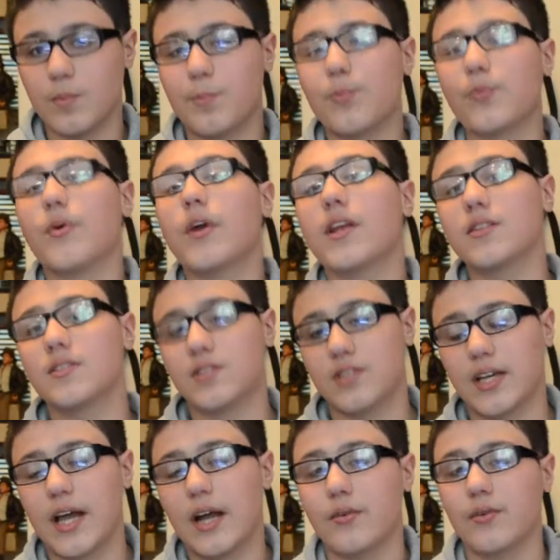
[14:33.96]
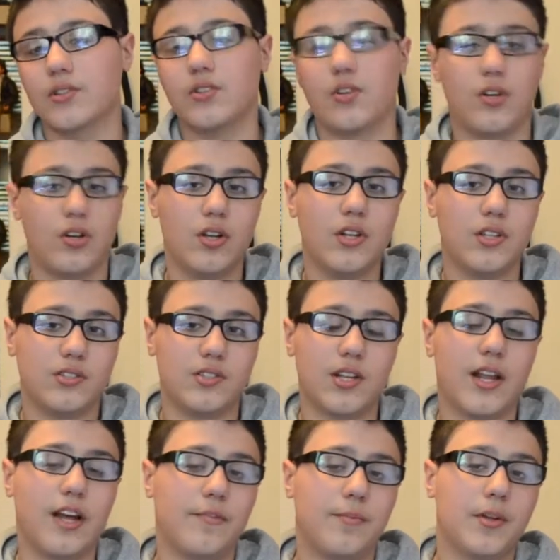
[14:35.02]
brings the character to
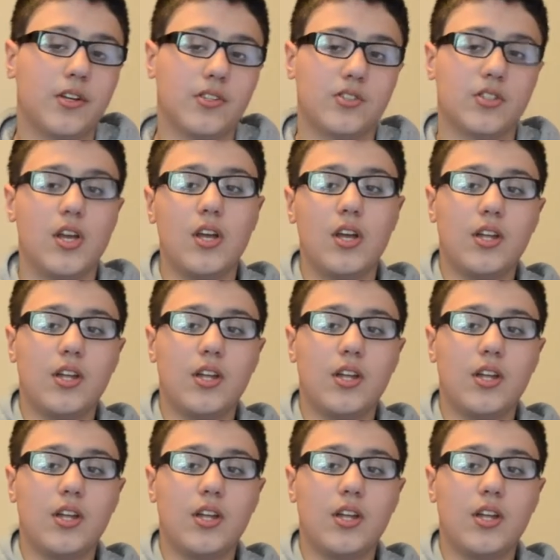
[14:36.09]
life because